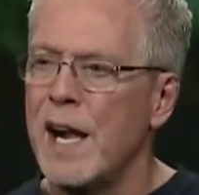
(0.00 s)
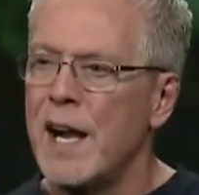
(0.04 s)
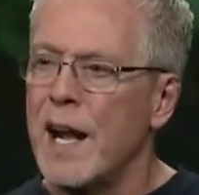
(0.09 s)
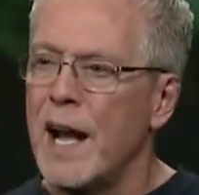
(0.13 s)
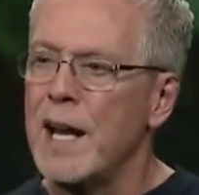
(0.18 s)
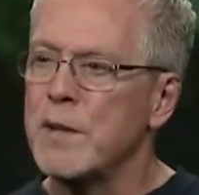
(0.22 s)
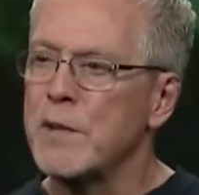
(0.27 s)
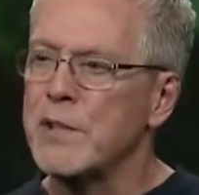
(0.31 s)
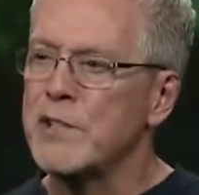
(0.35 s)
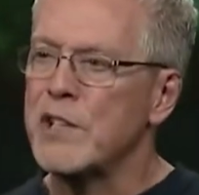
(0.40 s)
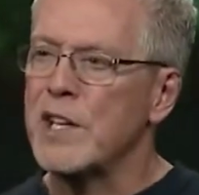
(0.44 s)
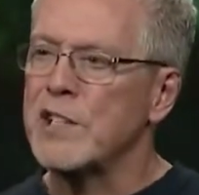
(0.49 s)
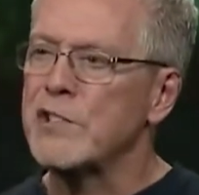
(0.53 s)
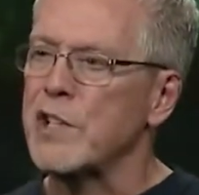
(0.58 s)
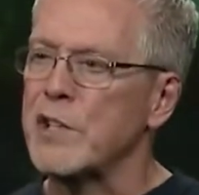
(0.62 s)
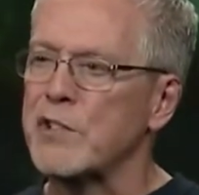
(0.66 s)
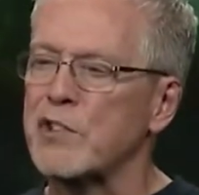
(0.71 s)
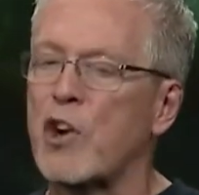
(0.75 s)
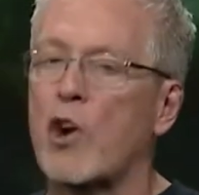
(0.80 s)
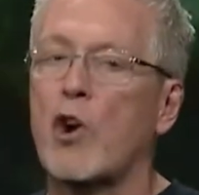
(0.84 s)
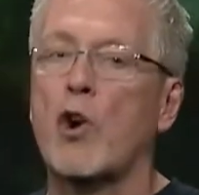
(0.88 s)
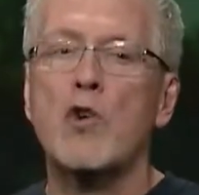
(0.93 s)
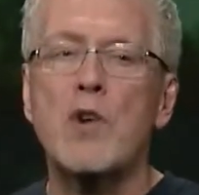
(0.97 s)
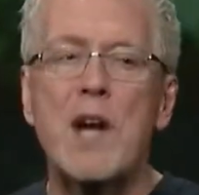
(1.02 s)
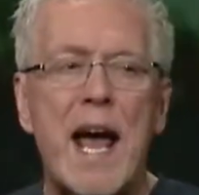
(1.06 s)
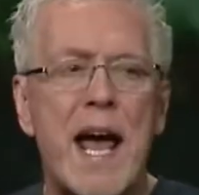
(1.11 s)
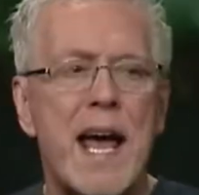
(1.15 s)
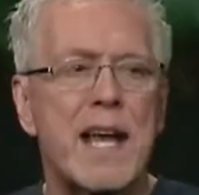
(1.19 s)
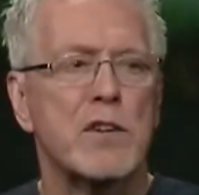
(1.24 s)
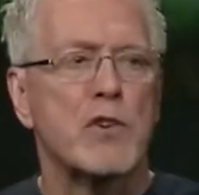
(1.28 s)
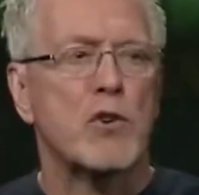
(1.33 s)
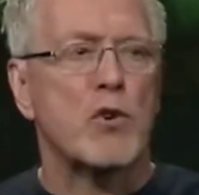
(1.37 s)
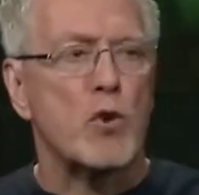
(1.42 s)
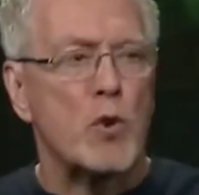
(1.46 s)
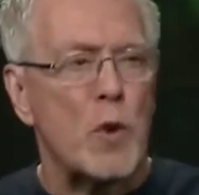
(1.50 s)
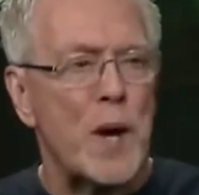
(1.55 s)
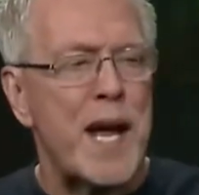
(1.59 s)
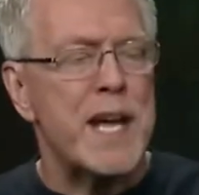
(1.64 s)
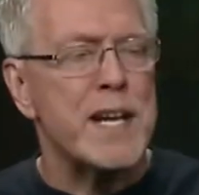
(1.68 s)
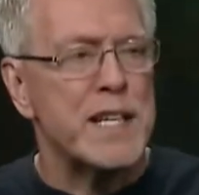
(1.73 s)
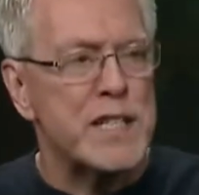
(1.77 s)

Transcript: and they said just create great